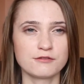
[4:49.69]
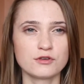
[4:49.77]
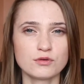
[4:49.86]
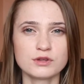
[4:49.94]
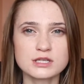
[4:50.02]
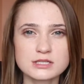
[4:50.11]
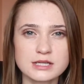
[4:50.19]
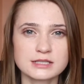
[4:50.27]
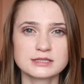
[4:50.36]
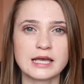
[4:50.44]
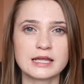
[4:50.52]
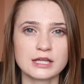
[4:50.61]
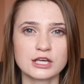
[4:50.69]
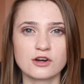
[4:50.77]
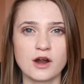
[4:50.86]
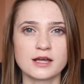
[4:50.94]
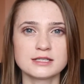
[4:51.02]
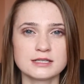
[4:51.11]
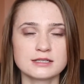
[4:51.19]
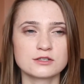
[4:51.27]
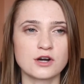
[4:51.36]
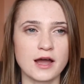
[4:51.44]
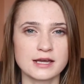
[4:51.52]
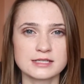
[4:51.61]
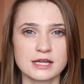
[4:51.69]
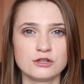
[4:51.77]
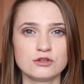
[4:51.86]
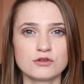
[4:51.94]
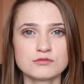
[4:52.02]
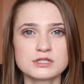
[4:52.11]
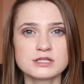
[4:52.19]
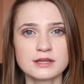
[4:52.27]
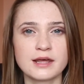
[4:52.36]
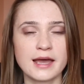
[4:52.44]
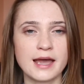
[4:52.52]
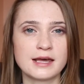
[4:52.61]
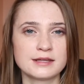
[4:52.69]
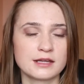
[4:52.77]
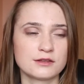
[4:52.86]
If you're in this like daily grind and you don't see the end,